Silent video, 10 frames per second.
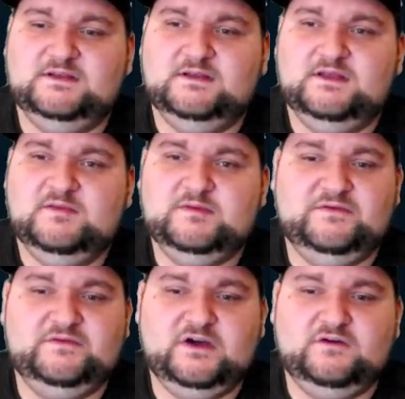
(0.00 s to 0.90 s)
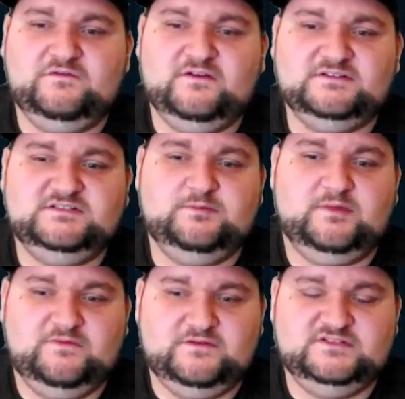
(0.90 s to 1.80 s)
But if you go first, you play
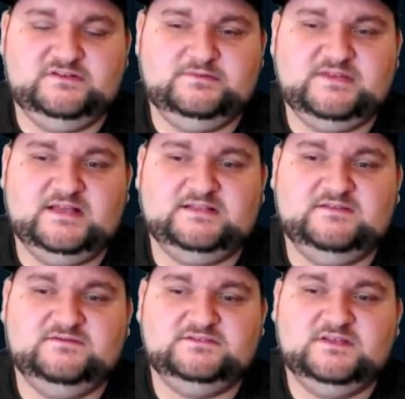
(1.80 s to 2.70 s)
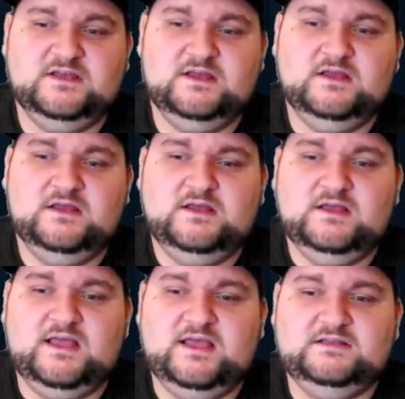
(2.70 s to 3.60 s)
for two objectives,
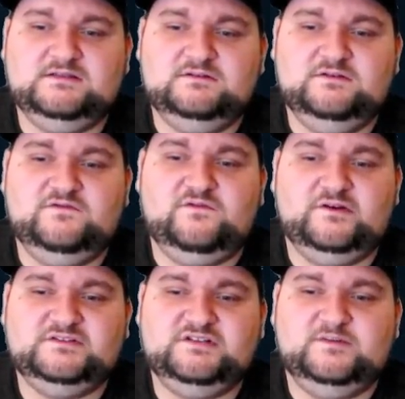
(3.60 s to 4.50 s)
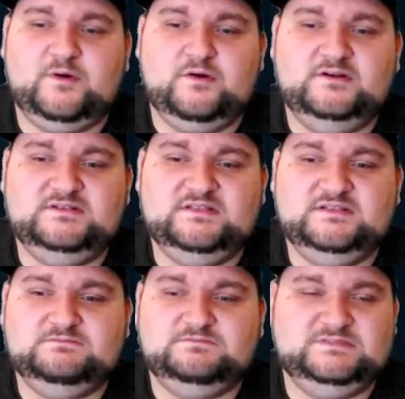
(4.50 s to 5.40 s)
and you force your opponent to
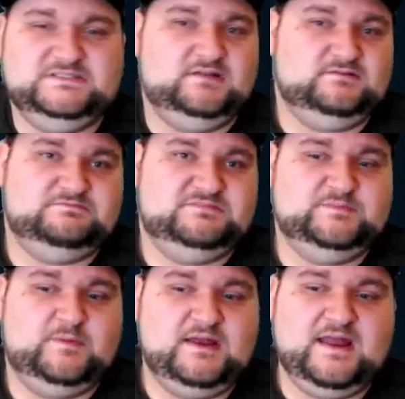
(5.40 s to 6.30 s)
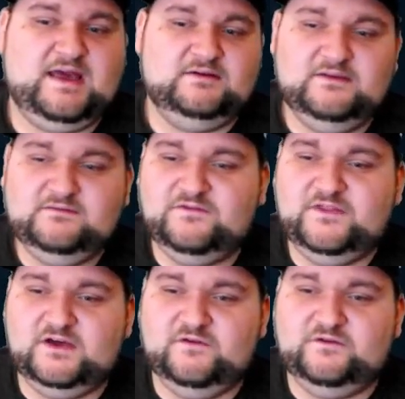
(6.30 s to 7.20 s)
still spread out. Even if they
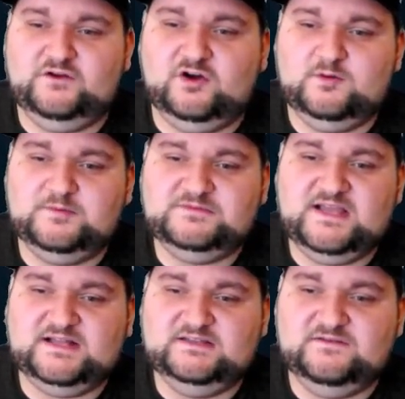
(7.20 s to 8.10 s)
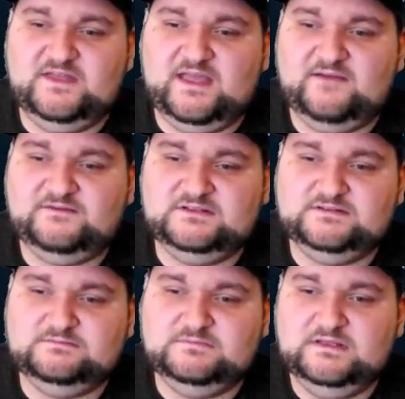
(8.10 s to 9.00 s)
go for your home objective, they have to
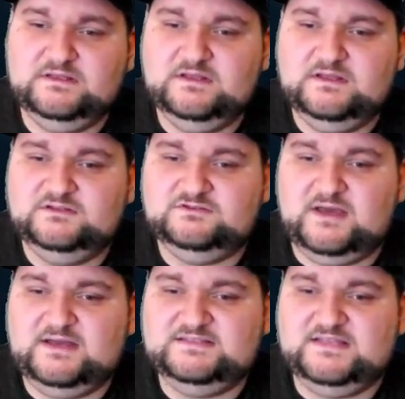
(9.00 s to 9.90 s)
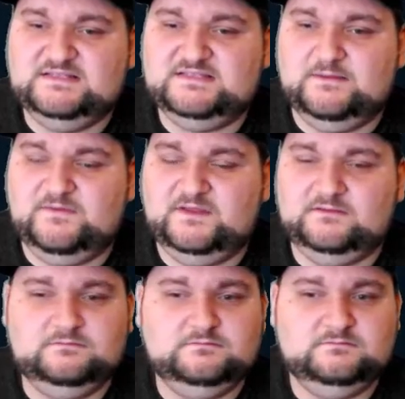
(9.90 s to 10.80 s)
try to send something
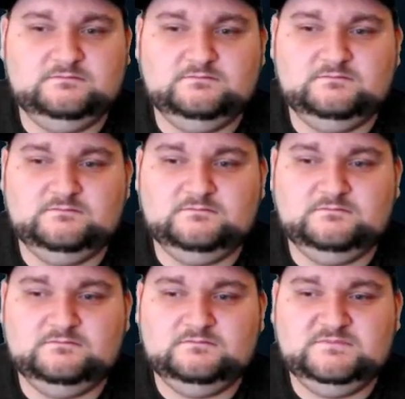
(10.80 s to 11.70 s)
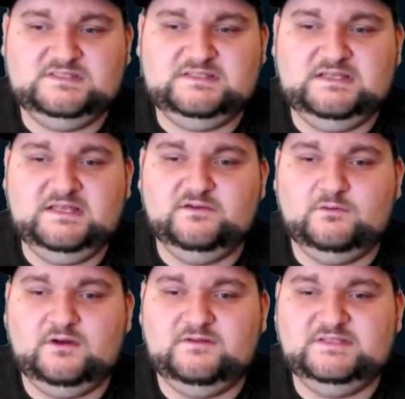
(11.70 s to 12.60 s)
to either one
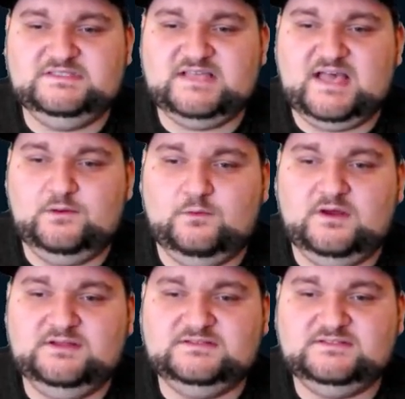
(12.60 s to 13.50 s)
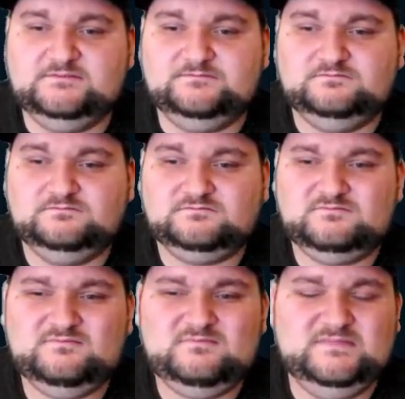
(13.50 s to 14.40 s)
of these side ones
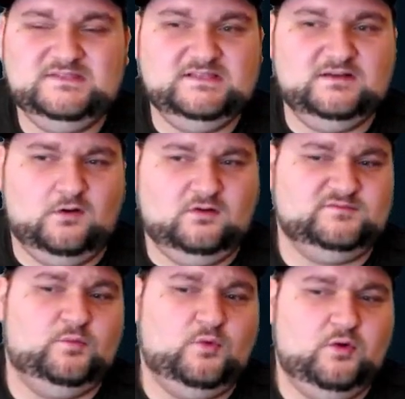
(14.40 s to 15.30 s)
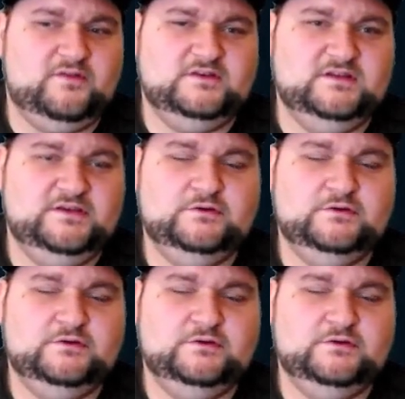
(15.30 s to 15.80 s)
to hold more than you.